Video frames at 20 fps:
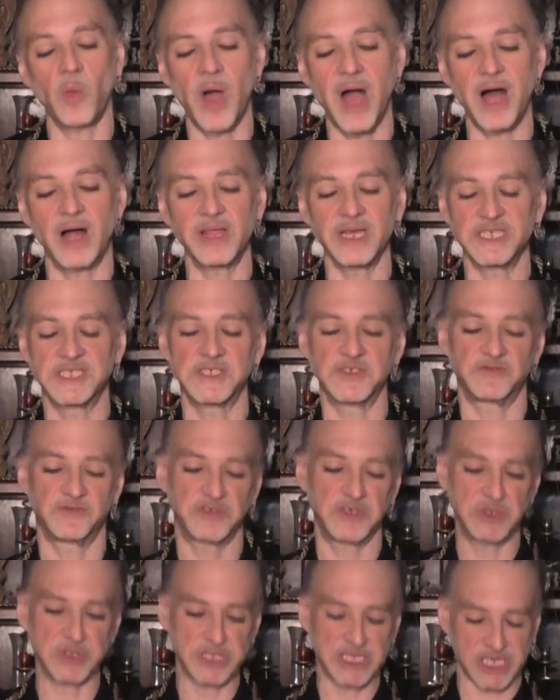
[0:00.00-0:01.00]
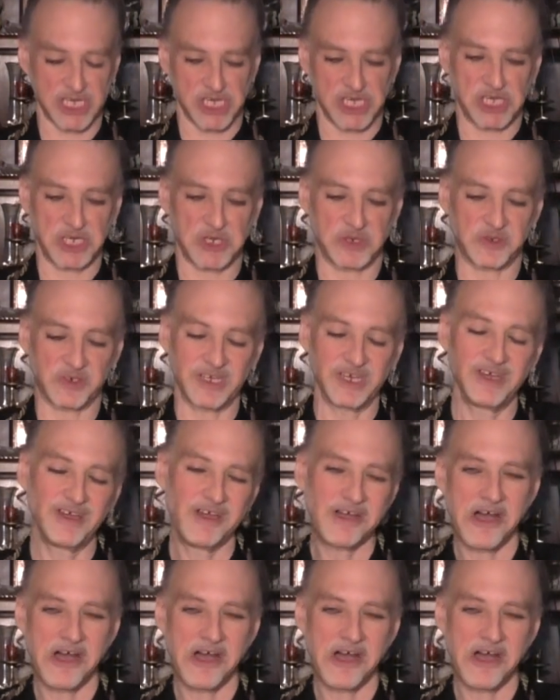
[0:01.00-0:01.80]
Well, it's fueling you